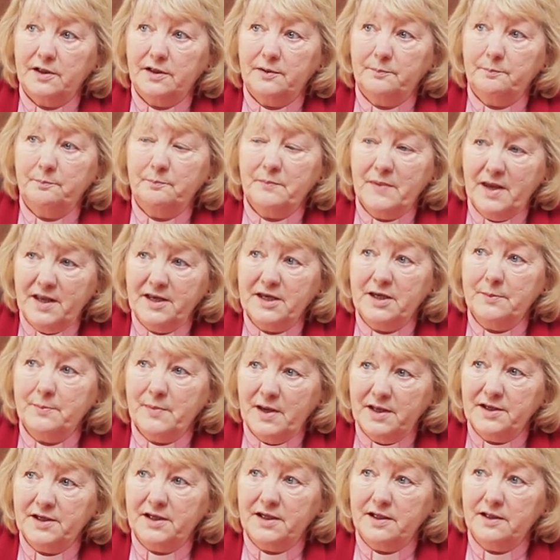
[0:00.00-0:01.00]
Many,
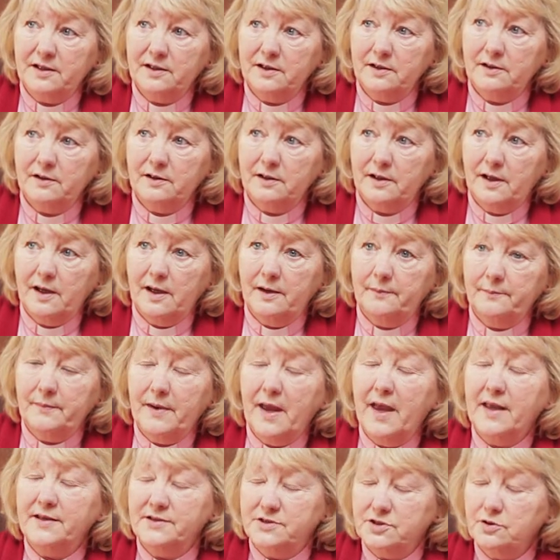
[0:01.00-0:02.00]
many um,
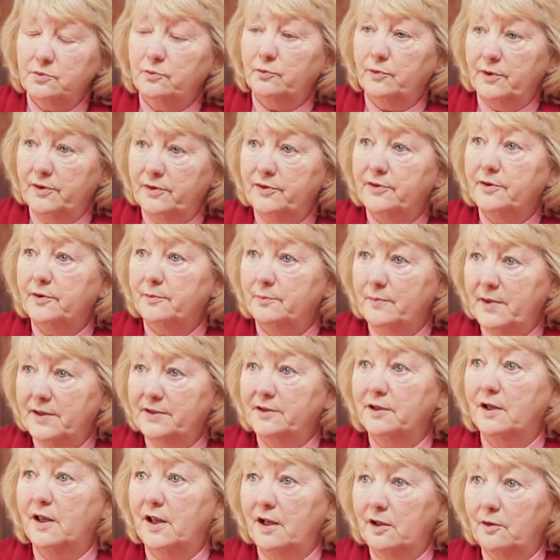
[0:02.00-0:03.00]
end up with
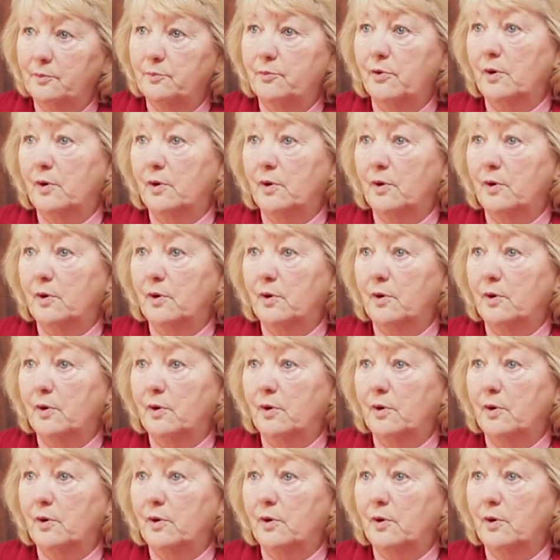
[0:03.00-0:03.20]
mental health